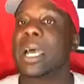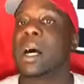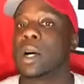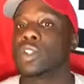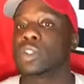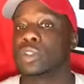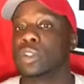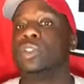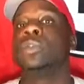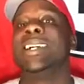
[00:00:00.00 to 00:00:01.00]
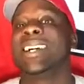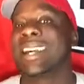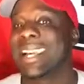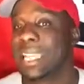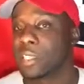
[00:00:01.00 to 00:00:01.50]
I also do
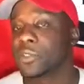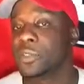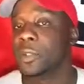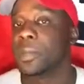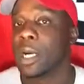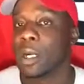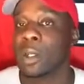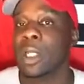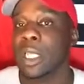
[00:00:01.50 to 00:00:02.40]
college football.